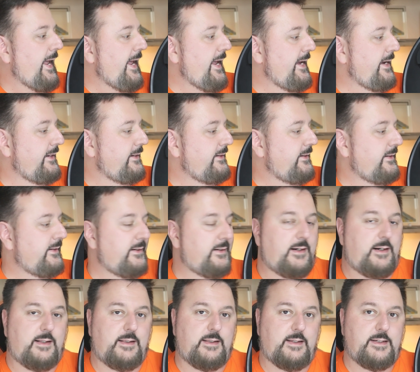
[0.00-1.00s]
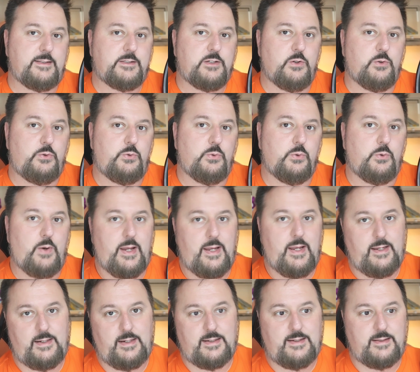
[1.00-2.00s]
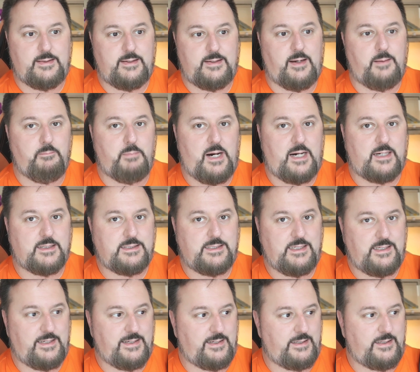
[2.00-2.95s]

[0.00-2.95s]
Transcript: And let's go through and get the unboxing